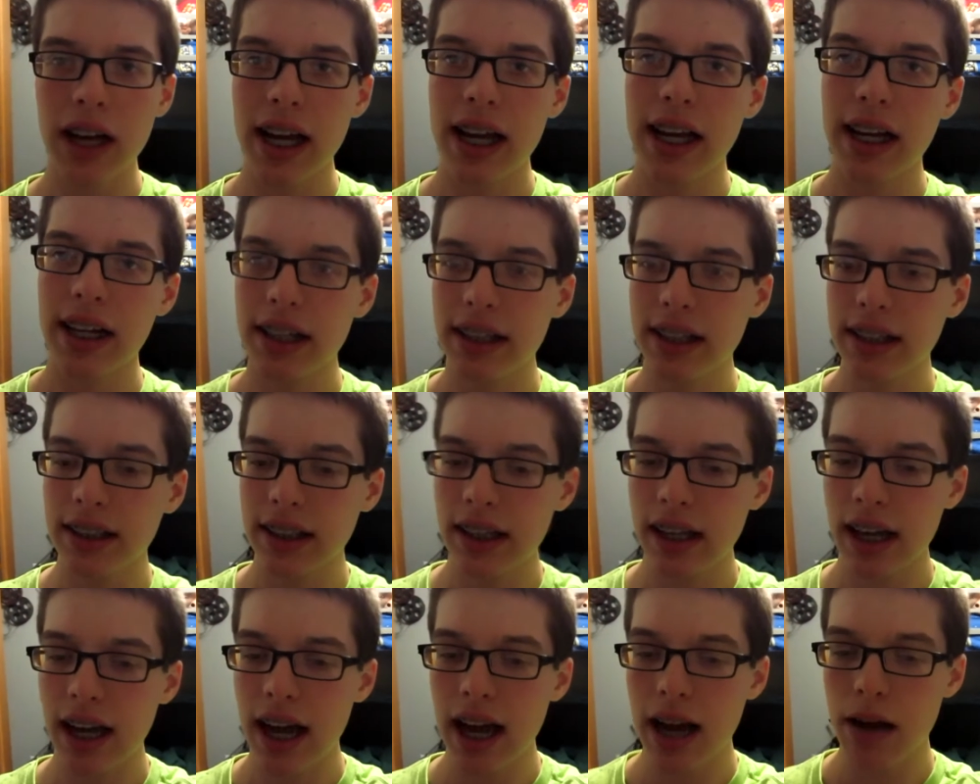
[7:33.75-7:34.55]

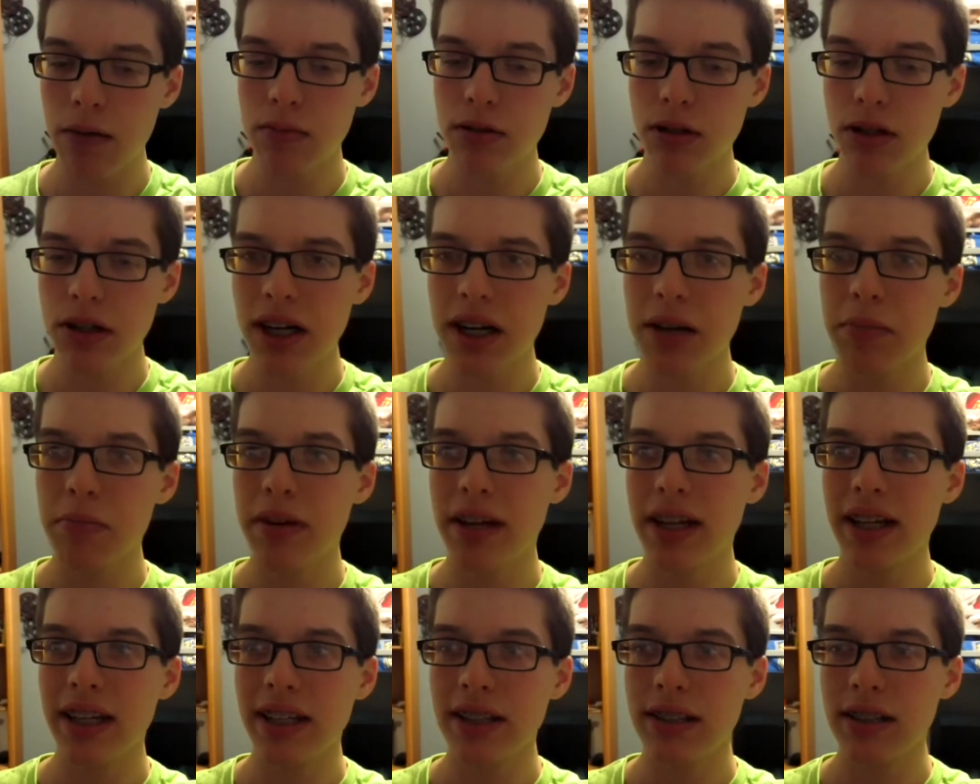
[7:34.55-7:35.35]
and I was trying to
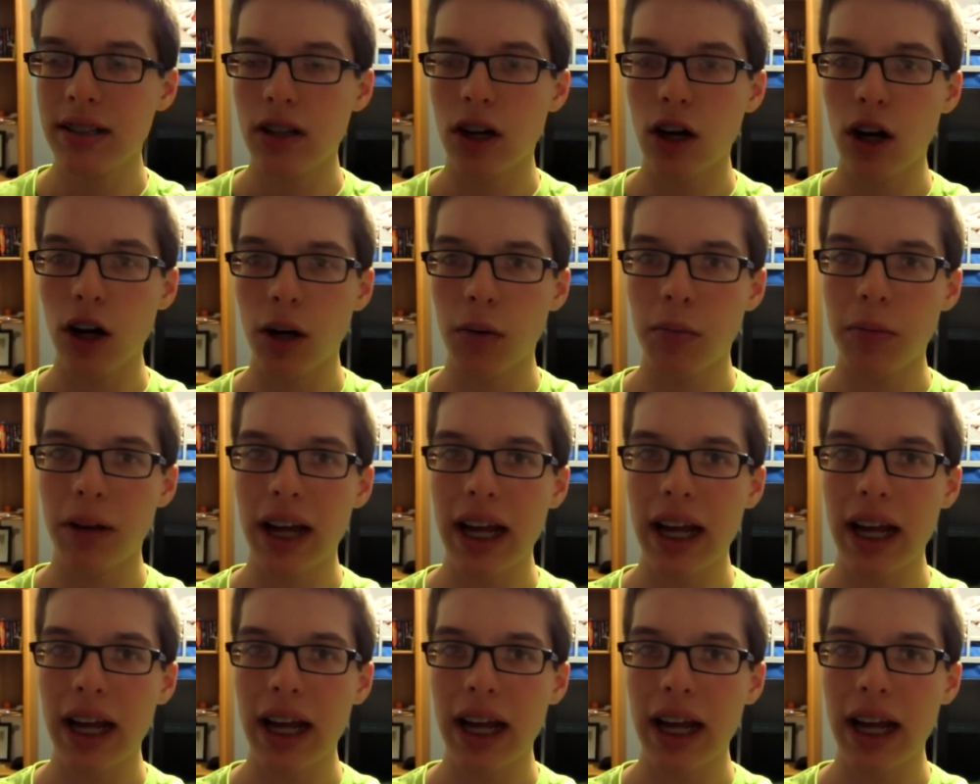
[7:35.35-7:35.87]
bend his arm,